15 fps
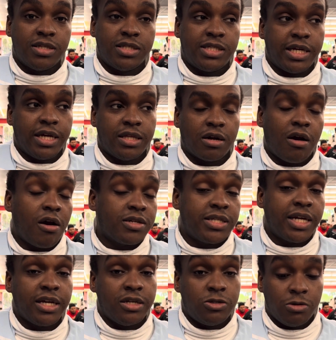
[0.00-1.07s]
seeing the cards
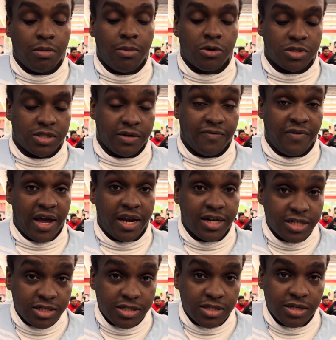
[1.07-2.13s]
that get you the most
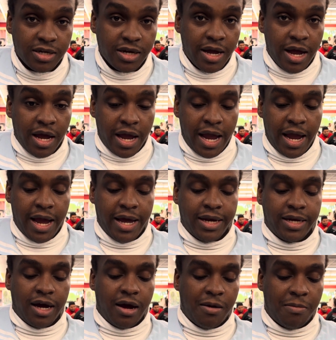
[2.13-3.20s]
advantage. And
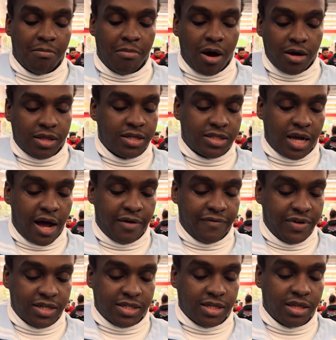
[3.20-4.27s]
Martha's
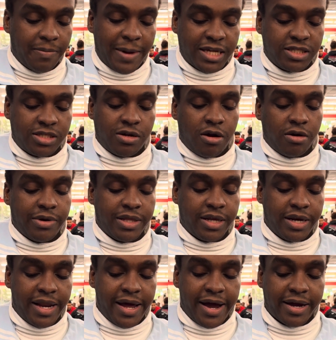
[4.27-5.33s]
obviously the best starter in the
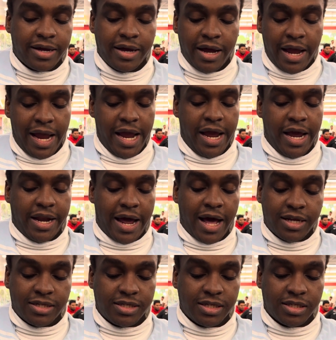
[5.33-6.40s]
deck, and
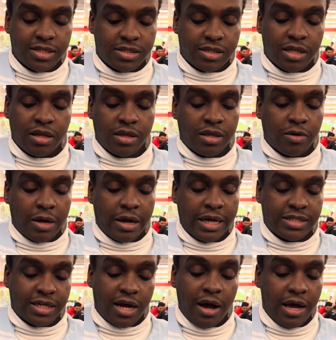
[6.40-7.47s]
Ellis
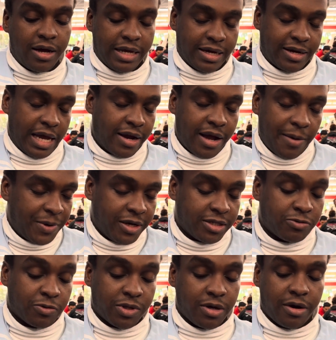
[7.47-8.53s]
accompanies
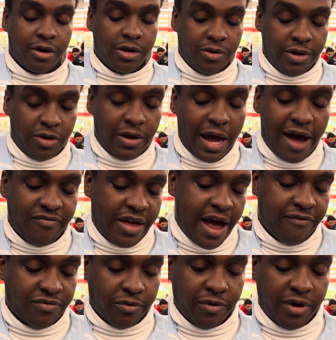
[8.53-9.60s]
with her. You have to
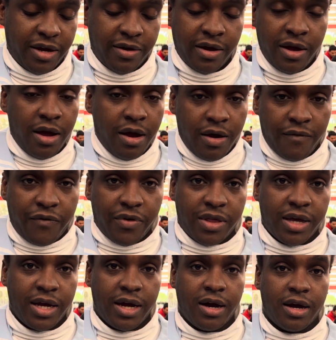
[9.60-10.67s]
have 3 for
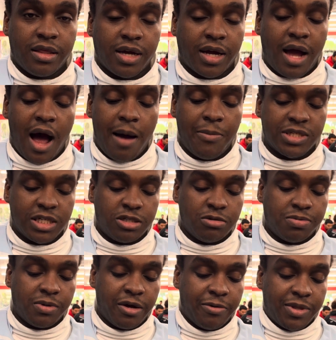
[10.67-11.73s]
the combo that you
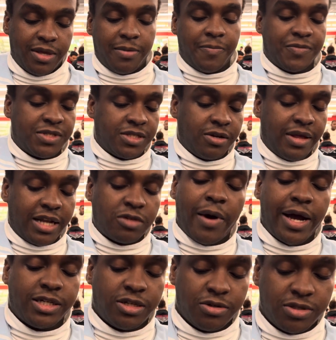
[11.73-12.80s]
play with them. So that's why
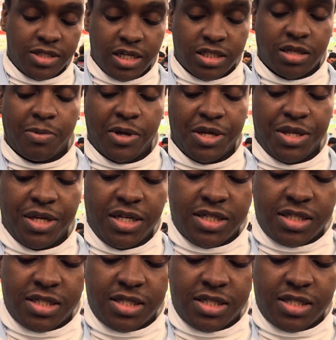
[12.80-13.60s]
I chose just to play these